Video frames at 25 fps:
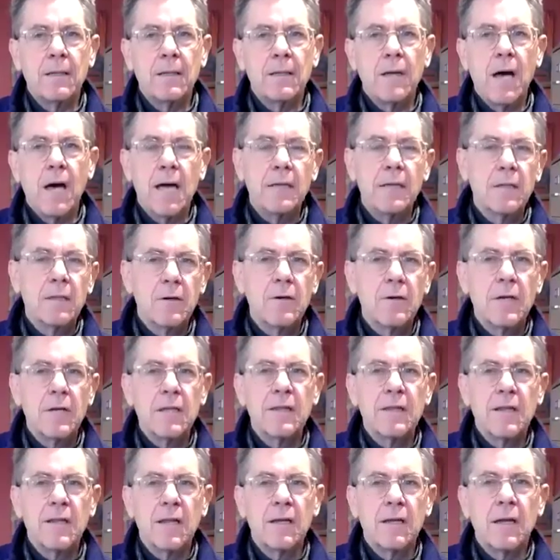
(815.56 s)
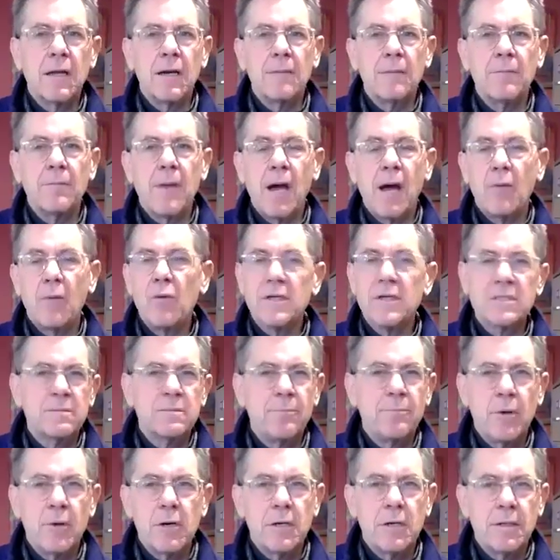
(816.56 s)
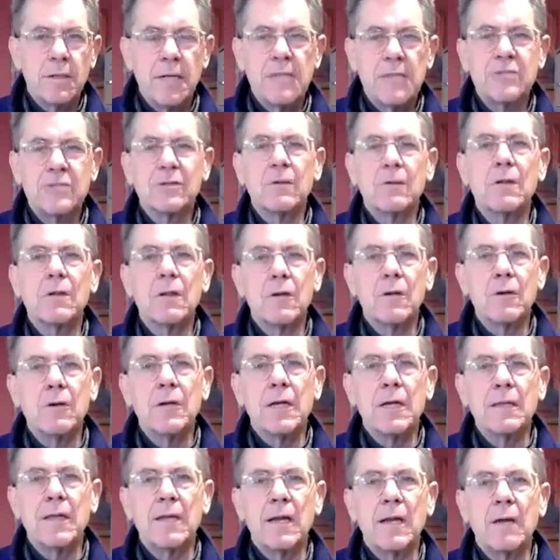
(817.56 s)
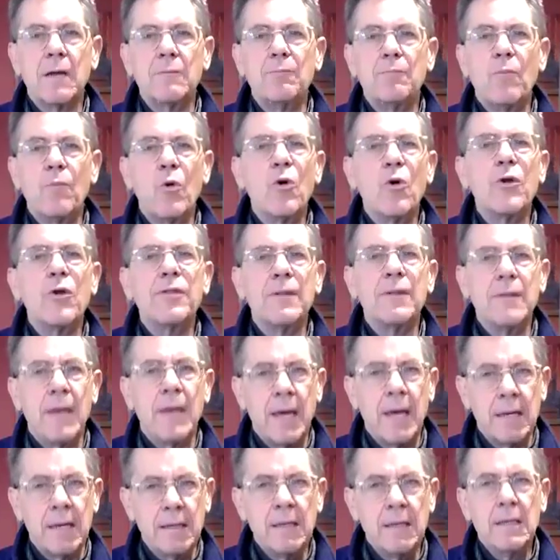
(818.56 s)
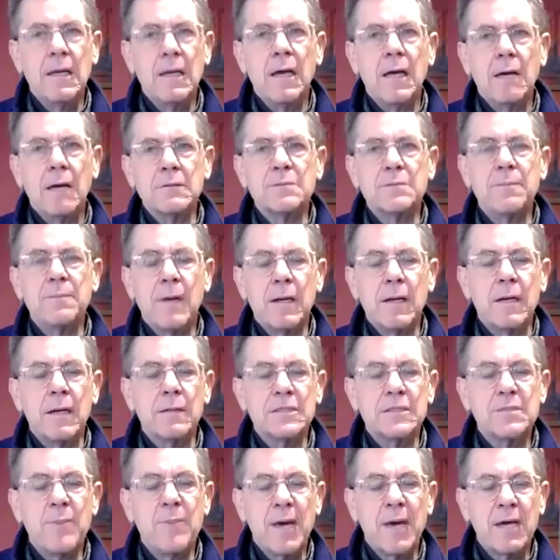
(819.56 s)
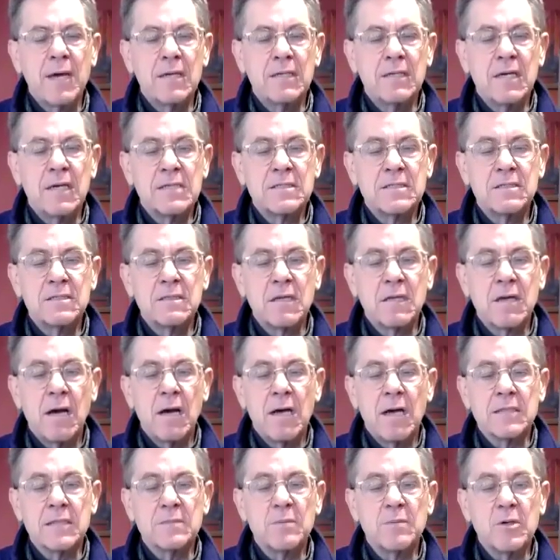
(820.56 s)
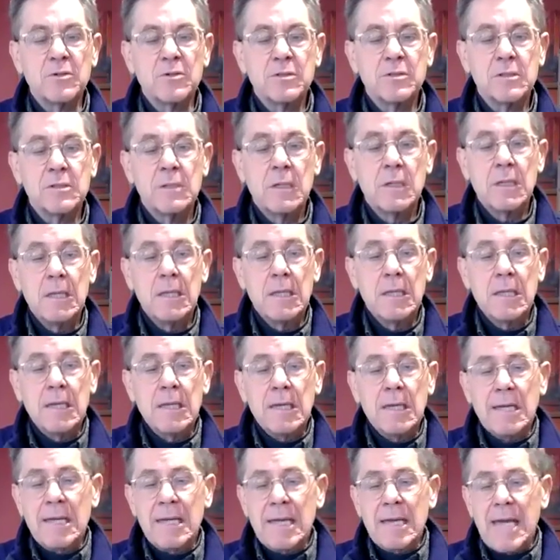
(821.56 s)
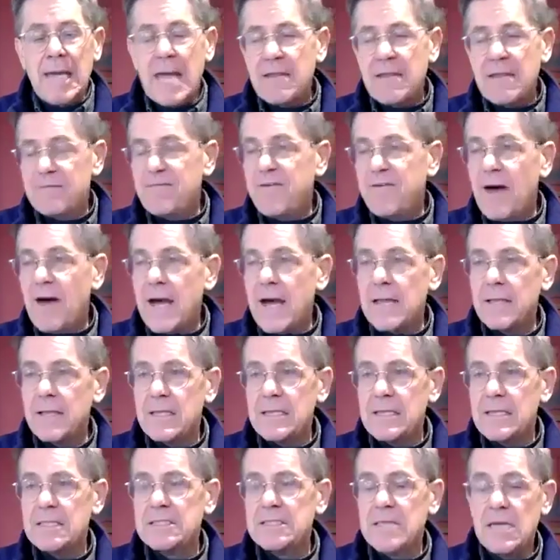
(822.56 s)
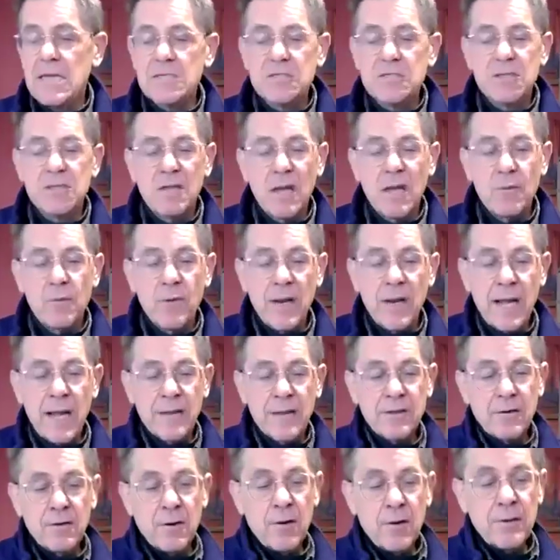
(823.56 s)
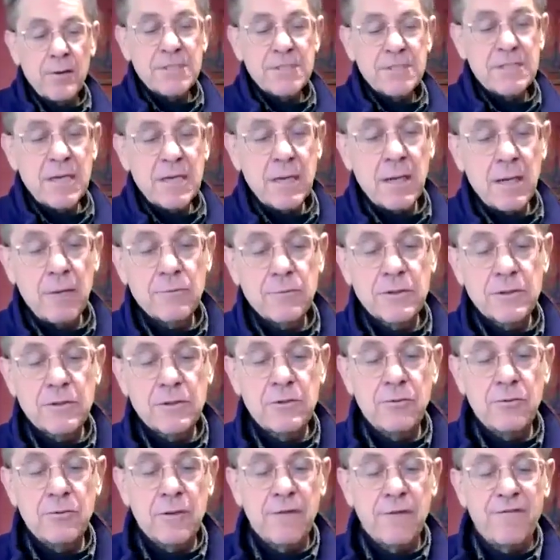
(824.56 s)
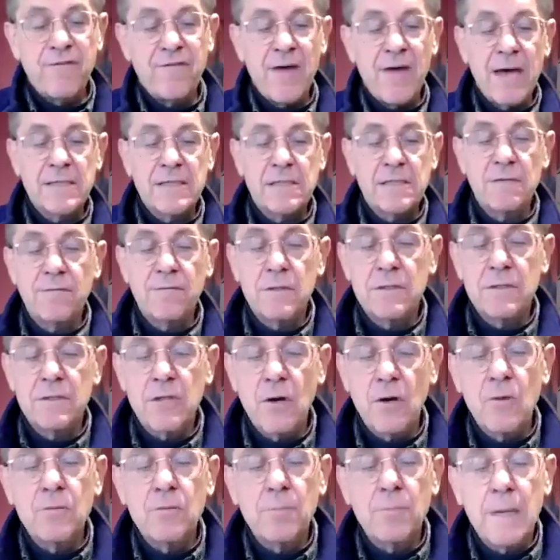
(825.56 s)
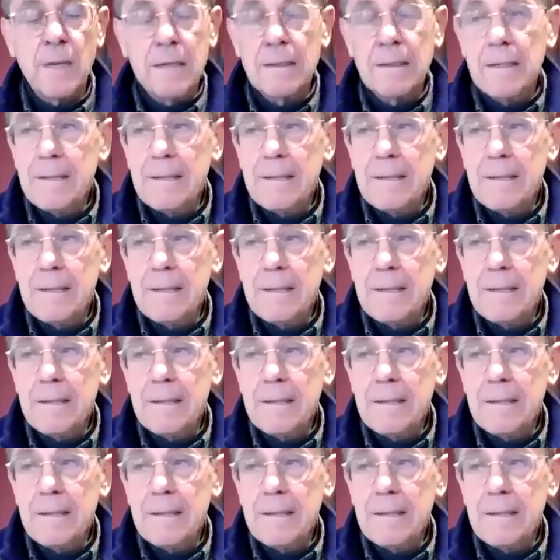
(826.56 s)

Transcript: unlearning that I wasn't part of nature, learning that more than that, I was a speck of dust in the cosmos. And then finally, the intention that I went out there, I already said I was doing a fast of atonement.